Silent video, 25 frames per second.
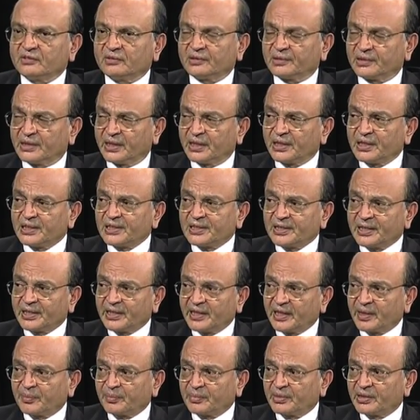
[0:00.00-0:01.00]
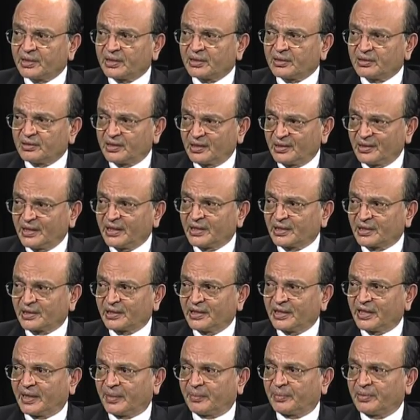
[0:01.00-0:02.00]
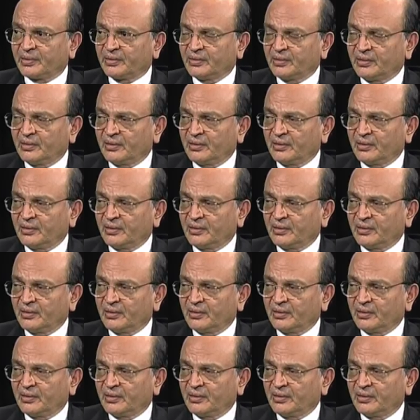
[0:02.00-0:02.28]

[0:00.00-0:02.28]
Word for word: That is the gap that the net gap